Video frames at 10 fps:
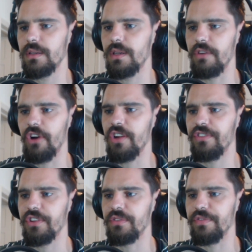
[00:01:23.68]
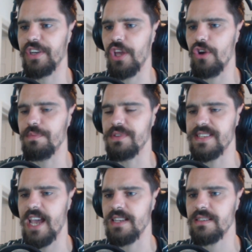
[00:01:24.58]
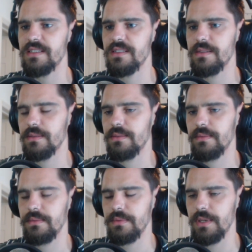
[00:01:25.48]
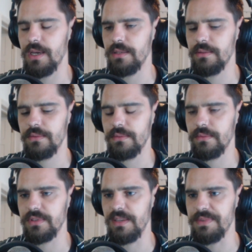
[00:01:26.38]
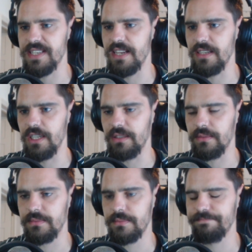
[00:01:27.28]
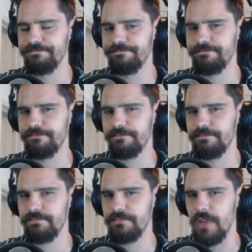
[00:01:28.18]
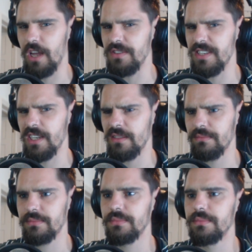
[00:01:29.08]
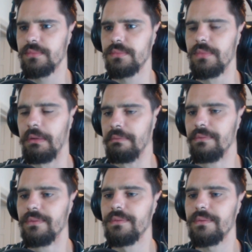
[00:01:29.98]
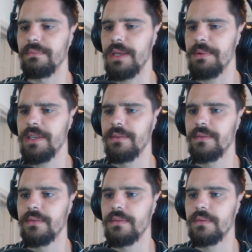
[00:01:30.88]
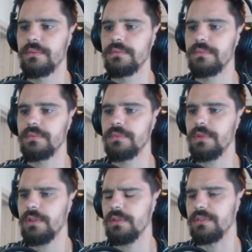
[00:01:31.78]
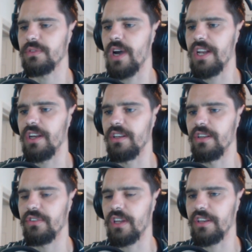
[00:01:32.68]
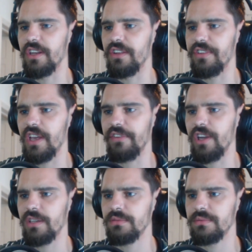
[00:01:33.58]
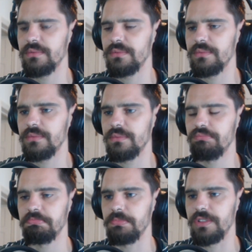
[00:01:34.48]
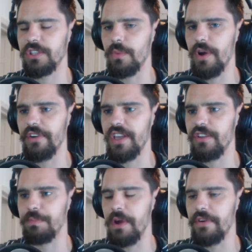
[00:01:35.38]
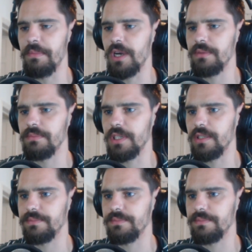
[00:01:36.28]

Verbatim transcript: Horizon Video presents. Okay. What was it presenting? Hunting? Maybe? Oh, it's quite a nice, looks like a nice area. Don't know where it is, bear in mind, but...